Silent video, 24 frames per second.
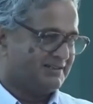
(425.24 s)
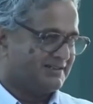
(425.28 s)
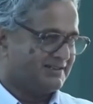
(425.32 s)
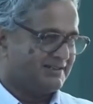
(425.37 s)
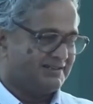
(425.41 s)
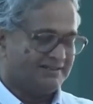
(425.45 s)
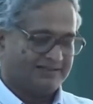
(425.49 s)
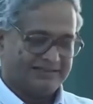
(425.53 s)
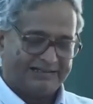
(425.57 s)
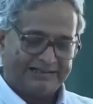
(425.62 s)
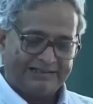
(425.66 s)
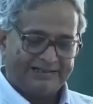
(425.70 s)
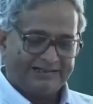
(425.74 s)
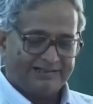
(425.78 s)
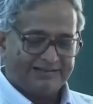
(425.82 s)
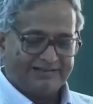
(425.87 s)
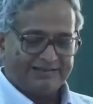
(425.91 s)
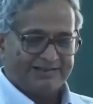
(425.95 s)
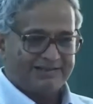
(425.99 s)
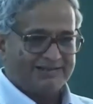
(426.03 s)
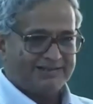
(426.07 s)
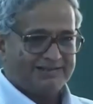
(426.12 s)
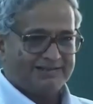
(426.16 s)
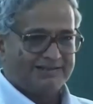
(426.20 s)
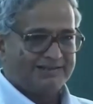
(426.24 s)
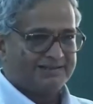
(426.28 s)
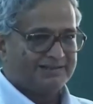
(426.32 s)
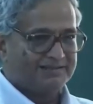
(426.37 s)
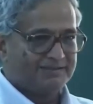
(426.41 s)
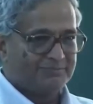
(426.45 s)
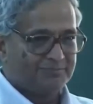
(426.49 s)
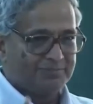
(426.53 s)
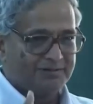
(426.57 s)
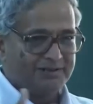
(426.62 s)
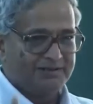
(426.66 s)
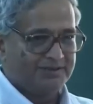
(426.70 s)
they say, just a
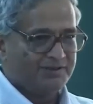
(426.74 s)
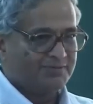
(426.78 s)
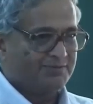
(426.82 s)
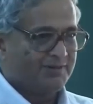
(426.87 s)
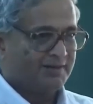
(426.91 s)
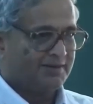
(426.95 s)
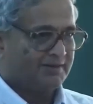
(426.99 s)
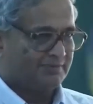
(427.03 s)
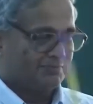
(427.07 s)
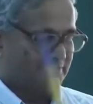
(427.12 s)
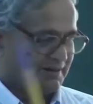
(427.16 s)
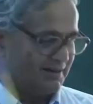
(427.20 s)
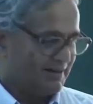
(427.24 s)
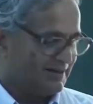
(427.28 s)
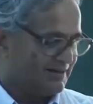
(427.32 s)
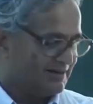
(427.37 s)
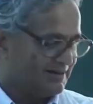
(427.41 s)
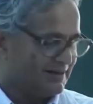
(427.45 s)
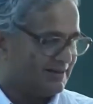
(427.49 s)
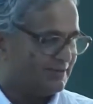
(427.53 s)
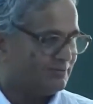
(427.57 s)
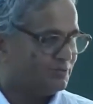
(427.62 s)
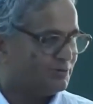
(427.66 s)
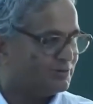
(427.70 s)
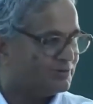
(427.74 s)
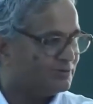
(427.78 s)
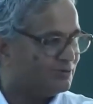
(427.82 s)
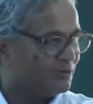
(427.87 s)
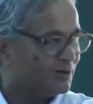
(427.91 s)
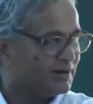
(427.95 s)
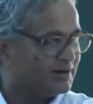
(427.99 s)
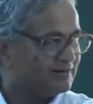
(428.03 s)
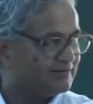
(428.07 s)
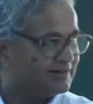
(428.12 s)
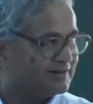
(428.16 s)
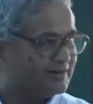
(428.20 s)
simple display, pilot can push
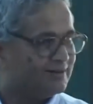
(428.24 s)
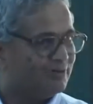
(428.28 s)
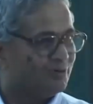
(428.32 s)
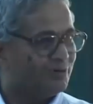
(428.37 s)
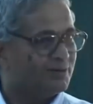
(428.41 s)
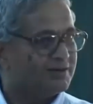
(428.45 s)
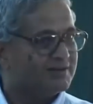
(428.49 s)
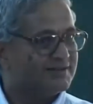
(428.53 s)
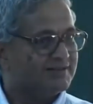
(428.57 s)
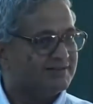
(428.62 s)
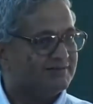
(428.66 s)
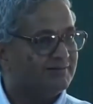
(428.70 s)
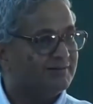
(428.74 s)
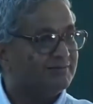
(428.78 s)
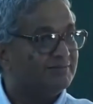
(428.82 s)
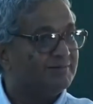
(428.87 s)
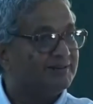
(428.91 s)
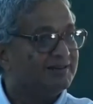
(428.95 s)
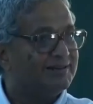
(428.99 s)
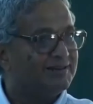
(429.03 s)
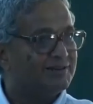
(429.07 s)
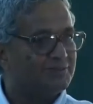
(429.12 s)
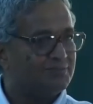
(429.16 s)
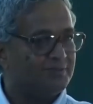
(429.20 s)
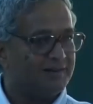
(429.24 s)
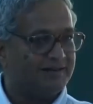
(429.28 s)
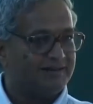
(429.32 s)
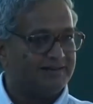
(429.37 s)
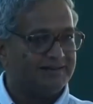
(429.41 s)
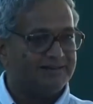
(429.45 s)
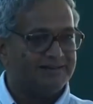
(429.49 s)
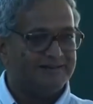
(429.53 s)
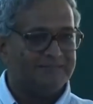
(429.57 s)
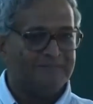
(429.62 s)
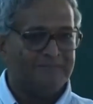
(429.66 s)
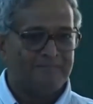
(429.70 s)
whatever he wants it will be
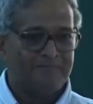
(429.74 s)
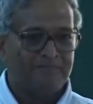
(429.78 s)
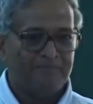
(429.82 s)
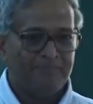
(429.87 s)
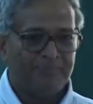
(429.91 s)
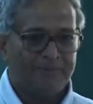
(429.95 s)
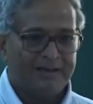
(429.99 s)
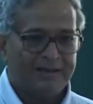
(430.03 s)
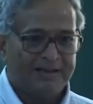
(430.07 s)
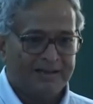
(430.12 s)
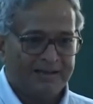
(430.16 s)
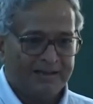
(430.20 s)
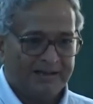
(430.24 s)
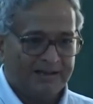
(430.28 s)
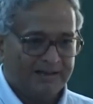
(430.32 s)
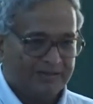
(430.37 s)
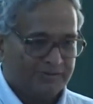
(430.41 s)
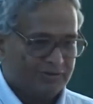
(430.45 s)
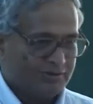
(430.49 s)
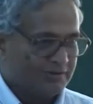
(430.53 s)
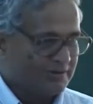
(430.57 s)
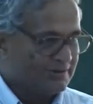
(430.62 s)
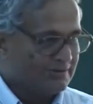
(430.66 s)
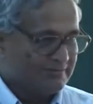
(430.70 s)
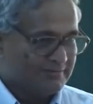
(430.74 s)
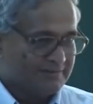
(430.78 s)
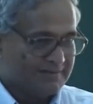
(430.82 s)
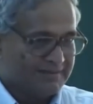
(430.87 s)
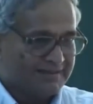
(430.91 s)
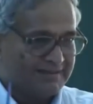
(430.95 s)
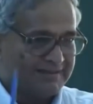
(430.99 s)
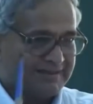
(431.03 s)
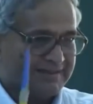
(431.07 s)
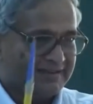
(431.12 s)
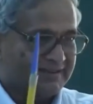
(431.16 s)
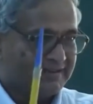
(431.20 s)
displayed. So
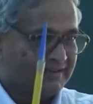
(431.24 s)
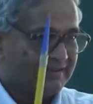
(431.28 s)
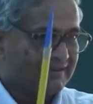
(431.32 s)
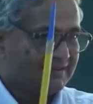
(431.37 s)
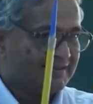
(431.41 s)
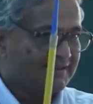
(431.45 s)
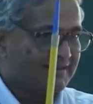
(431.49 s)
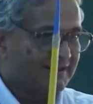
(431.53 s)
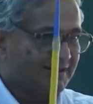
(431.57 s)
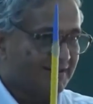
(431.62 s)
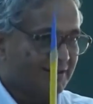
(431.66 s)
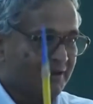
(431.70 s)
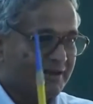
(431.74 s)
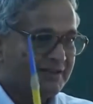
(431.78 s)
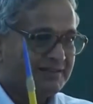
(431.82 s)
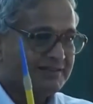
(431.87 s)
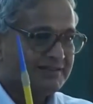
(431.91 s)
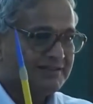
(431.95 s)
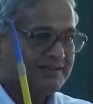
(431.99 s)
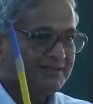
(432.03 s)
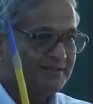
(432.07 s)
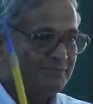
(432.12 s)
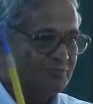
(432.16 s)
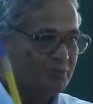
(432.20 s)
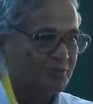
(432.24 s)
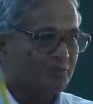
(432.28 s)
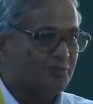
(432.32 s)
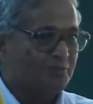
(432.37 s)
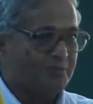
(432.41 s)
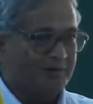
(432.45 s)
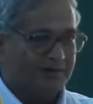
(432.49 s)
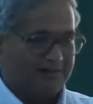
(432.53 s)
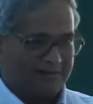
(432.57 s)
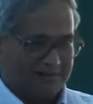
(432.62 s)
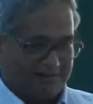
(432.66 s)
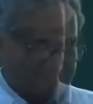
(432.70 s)
the technology
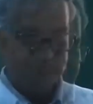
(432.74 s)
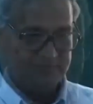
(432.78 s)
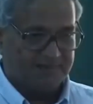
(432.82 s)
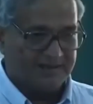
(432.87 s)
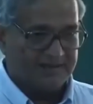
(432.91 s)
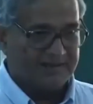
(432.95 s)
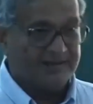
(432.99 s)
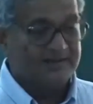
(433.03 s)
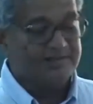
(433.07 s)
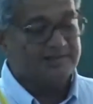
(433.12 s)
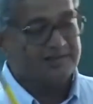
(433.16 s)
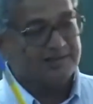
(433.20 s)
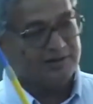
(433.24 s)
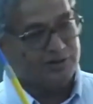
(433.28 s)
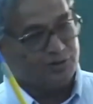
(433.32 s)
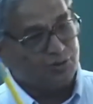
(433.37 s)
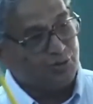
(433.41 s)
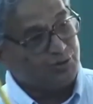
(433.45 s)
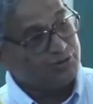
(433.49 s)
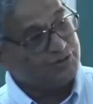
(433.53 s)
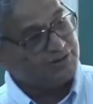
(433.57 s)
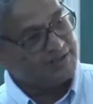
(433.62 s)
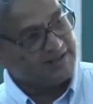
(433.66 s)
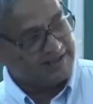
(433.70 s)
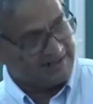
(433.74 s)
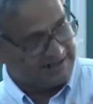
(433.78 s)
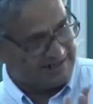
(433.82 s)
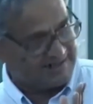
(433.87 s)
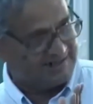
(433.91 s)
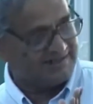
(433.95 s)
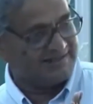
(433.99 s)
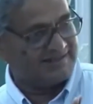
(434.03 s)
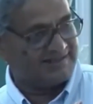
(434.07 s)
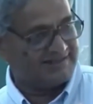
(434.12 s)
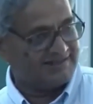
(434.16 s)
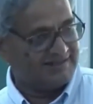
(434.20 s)
improvement is in those
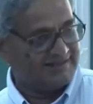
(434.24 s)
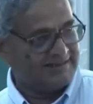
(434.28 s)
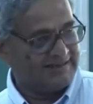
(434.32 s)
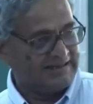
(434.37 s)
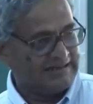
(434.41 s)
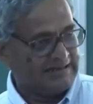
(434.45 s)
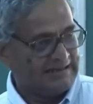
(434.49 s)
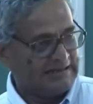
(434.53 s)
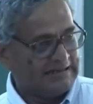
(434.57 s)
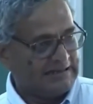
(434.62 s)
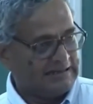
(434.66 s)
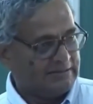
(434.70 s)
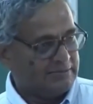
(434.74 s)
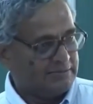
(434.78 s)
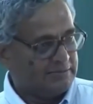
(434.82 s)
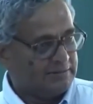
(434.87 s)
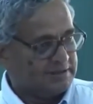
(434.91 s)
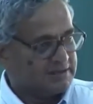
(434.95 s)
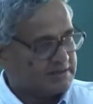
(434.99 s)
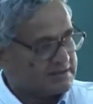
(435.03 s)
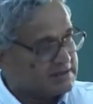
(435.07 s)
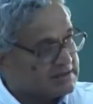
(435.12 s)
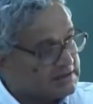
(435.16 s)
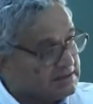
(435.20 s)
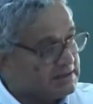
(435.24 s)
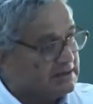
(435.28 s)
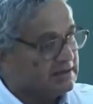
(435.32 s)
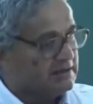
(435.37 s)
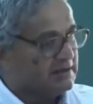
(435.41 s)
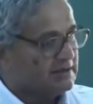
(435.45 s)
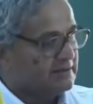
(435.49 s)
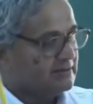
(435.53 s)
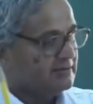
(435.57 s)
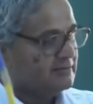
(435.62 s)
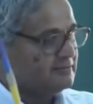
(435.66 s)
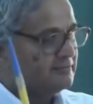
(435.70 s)
directions, but
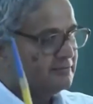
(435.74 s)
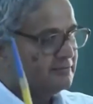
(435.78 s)
still